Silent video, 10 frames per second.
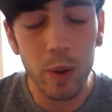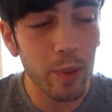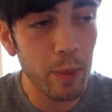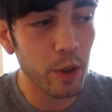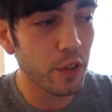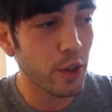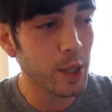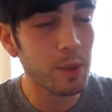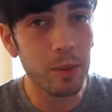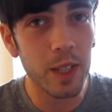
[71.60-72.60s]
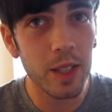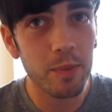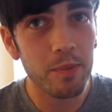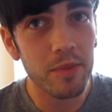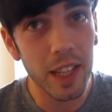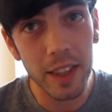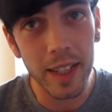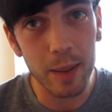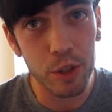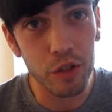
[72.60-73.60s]
When people first meet me, they
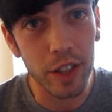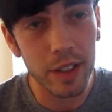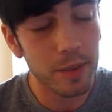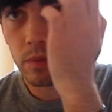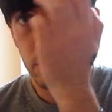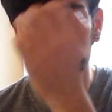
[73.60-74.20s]
think I'm straight.